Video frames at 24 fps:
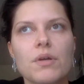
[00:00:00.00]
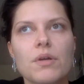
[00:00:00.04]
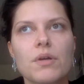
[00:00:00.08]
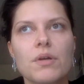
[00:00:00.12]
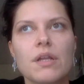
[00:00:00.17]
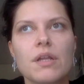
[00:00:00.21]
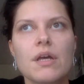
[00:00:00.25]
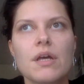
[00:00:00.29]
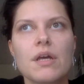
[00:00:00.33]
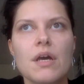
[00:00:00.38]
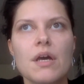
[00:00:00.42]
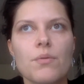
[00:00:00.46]

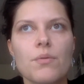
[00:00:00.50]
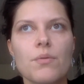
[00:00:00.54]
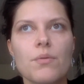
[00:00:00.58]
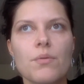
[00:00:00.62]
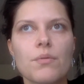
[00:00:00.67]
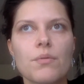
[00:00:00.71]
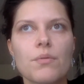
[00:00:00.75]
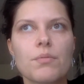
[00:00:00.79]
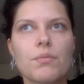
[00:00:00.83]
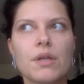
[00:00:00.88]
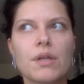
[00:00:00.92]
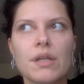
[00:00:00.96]
will
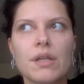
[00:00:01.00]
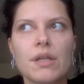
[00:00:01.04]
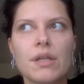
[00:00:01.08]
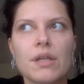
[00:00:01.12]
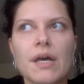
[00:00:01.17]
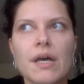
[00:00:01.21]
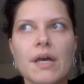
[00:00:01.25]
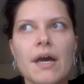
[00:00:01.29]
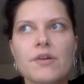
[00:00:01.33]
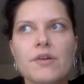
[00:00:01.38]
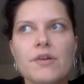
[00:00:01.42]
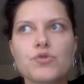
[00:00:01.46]
we will
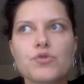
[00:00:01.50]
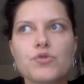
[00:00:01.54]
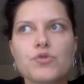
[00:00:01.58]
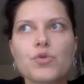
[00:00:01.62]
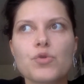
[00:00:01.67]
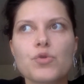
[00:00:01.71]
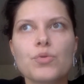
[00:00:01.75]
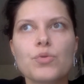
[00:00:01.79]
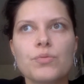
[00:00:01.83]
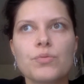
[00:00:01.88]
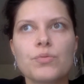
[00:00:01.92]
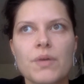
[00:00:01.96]
uh,
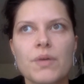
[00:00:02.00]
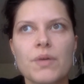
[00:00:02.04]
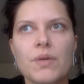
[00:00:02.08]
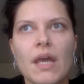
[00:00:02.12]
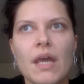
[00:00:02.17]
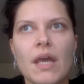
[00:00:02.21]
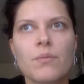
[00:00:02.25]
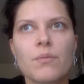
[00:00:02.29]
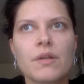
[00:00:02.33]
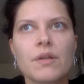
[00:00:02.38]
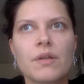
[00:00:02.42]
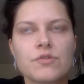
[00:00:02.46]
soon be
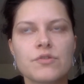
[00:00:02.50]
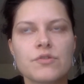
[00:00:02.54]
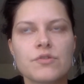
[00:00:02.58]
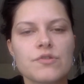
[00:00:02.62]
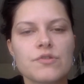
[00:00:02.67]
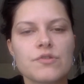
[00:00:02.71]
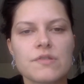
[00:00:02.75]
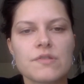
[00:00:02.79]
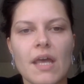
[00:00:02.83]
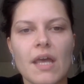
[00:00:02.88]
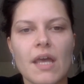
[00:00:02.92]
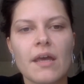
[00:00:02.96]
able to
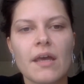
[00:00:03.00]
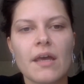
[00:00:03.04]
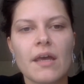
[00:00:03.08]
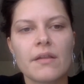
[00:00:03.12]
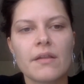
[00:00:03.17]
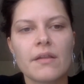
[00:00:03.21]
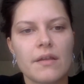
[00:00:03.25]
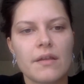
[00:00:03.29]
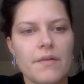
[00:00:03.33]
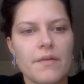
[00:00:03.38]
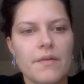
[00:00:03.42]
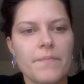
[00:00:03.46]

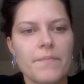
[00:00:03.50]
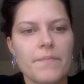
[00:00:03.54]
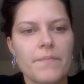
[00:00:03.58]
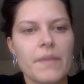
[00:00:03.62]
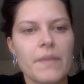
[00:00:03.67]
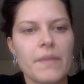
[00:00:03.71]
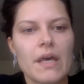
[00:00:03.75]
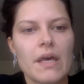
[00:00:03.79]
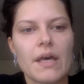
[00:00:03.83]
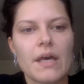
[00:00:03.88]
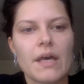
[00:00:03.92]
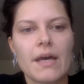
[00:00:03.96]
scale
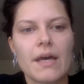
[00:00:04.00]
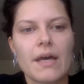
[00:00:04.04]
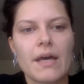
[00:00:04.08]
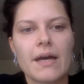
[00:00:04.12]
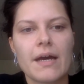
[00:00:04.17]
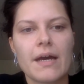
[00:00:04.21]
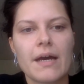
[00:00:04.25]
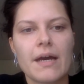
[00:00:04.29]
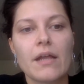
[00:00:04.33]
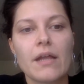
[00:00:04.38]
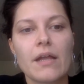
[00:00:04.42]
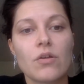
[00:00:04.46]

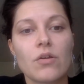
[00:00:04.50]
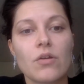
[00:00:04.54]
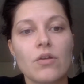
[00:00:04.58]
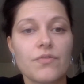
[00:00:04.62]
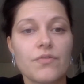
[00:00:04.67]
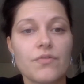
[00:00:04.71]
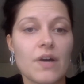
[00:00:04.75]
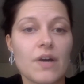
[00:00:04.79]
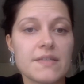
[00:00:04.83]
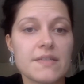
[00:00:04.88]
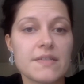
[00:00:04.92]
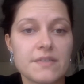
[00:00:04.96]
uh, a
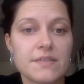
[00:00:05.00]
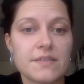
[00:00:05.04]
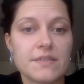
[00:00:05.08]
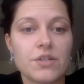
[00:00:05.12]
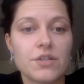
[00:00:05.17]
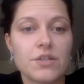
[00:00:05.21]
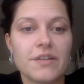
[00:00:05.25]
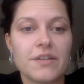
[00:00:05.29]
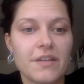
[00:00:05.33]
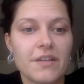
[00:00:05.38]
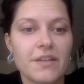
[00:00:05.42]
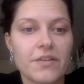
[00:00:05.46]
lot faster
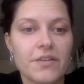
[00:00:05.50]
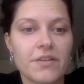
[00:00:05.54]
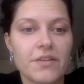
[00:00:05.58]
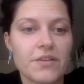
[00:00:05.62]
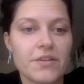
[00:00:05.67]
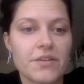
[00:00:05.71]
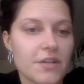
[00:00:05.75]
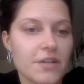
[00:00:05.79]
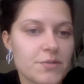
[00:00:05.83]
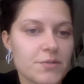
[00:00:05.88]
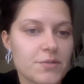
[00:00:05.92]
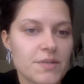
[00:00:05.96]
in other
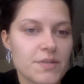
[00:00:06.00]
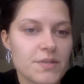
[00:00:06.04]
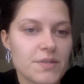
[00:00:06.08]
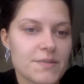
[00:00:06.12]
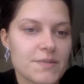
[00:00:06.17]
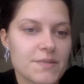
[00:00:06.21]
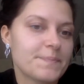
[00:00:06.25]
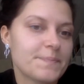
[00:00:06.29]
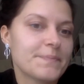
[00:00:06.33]
countries